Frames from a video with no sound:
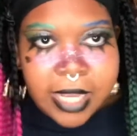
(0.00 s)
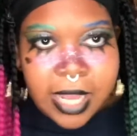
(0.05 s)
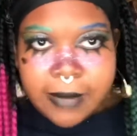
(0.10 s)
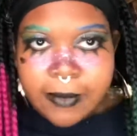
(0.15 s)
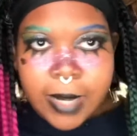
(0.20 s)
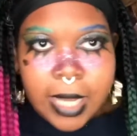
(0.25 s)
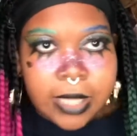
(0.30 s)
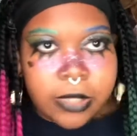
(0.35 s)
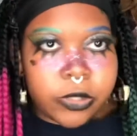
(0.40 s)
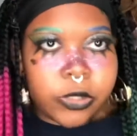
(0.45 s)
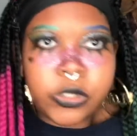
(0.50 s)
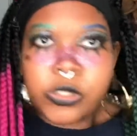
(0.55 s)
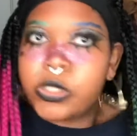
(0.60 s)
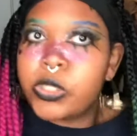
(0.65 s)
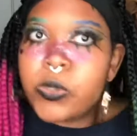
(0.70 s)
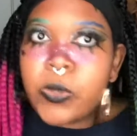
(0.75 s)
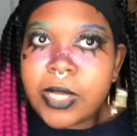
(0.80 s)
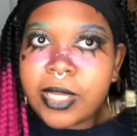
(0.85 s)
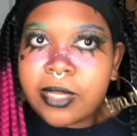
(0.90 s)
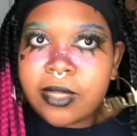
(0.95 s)
not going to do
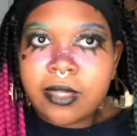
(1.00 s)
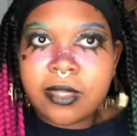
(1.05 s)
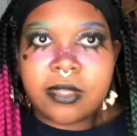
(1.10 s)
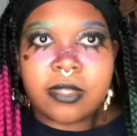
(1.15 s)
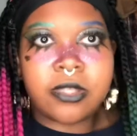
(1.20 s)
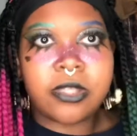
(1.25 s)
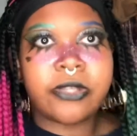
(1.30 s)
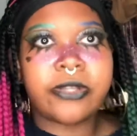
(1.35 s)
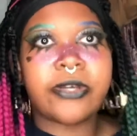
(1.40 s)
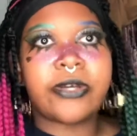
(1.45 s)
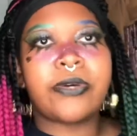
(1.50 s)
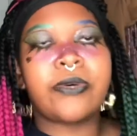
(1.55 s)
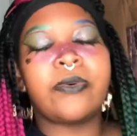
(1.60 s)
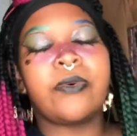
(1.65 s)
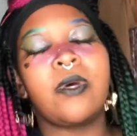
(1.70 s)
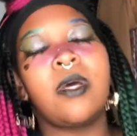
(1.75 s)
it, you know?